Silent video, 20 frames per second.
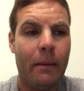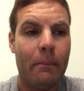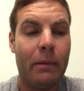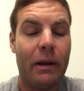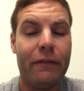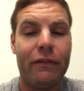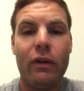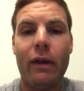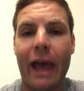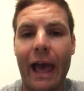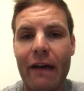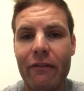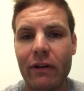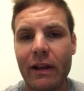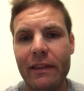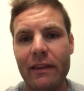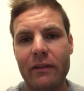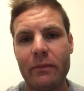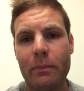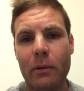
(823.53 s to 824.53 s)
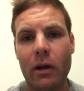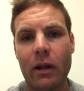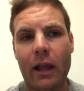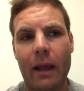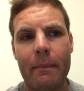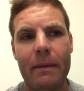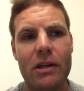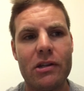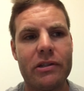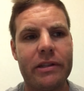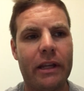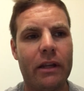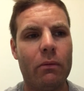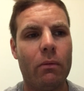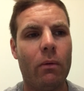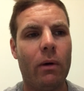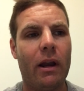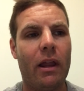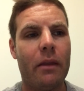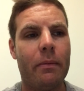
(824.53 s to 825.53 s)
But if you have read this book, I'm interested
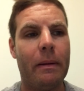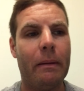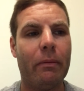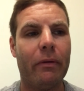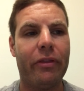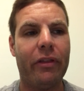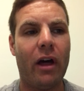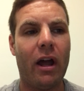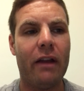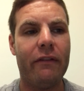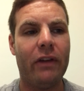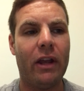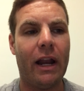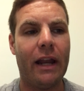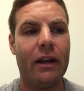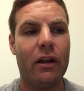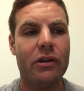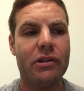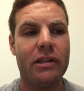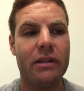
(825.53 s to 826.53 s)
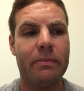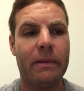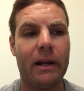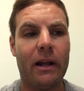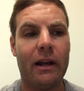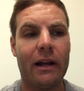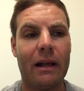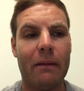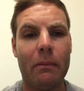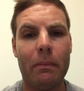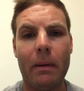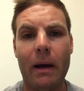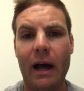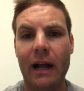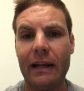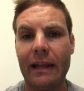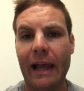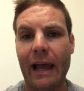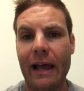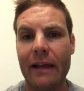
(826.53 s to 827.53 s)
in what other people thought of it. I know she's been on a couple
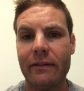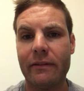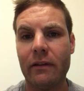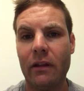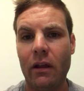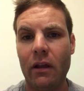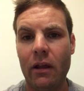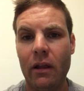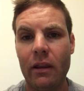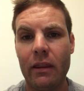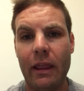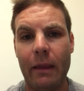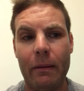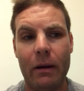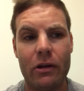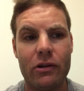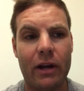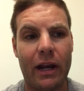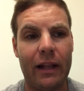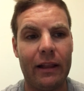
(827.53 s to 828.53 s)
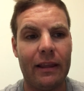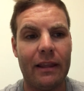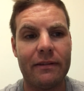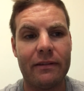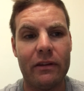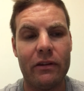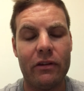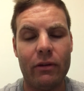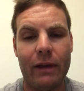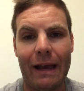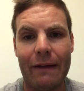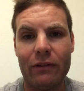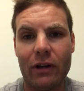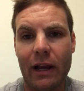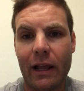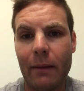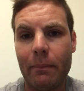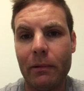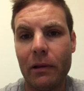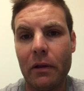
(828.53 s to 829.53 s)
podcasts that I'm going to try to listen to after
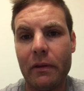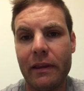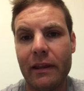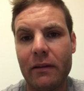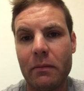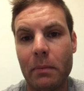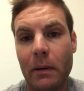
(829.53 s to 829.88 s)
I upload this.